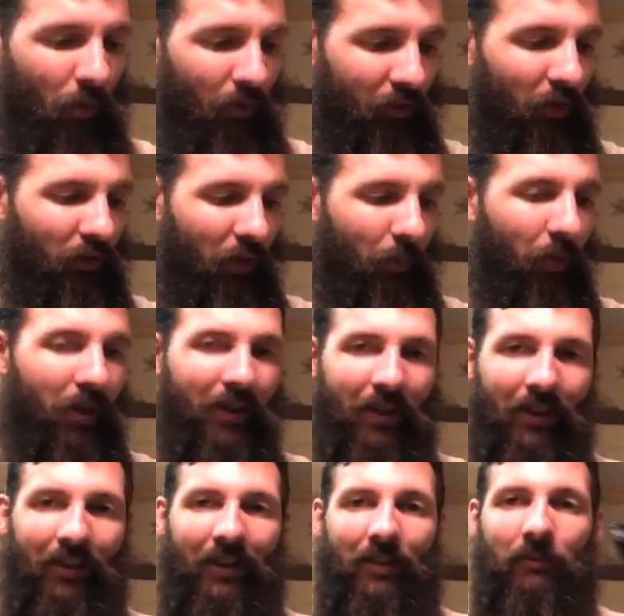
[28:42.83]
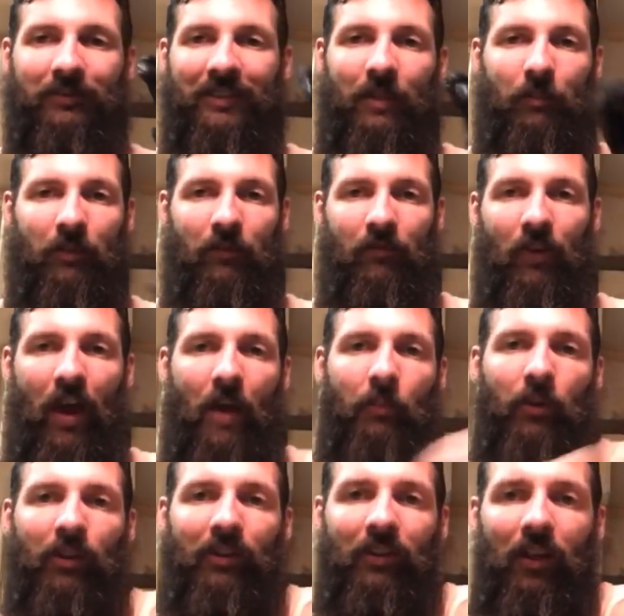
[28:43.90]
I'll do is I'll probably get them to send me
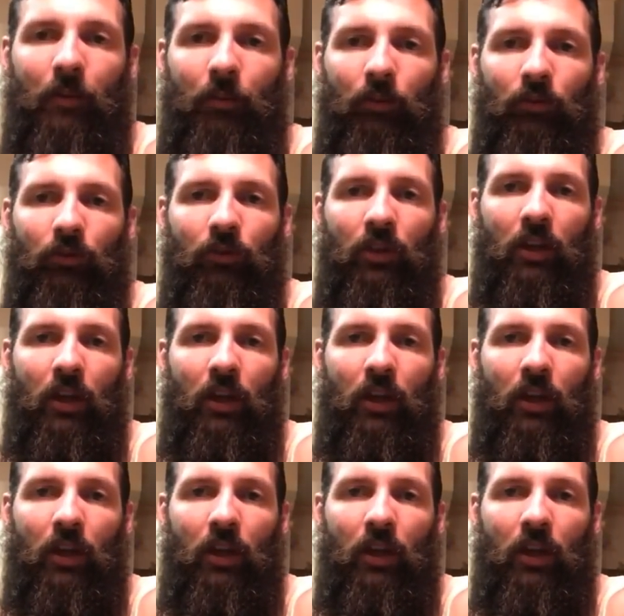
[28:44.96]
fabric samples.